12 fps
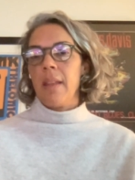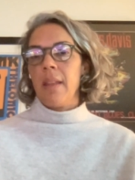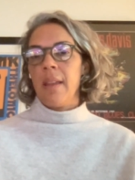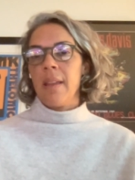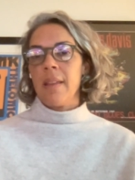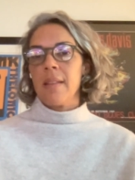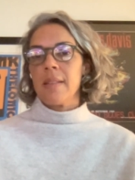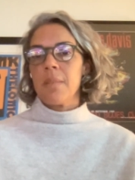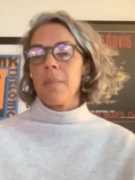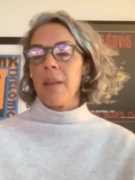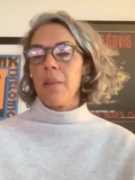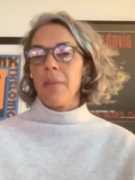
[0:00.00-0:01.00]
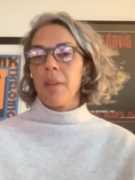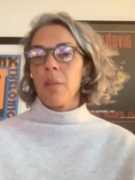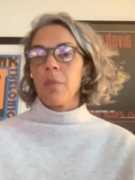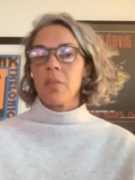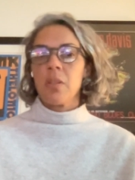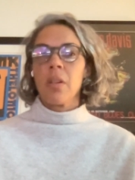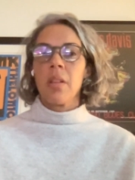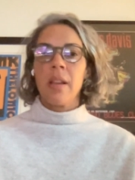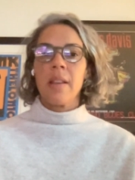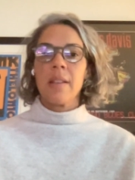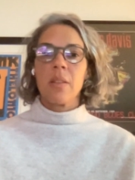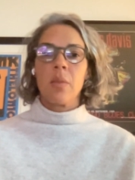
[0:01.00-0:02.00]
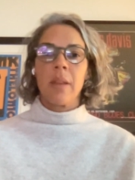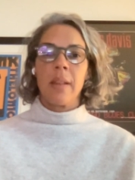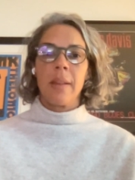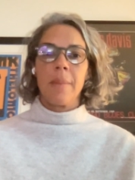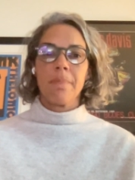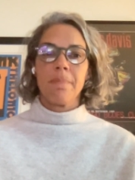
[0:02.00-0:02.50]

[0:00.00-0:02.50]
and made available to our clients quickly.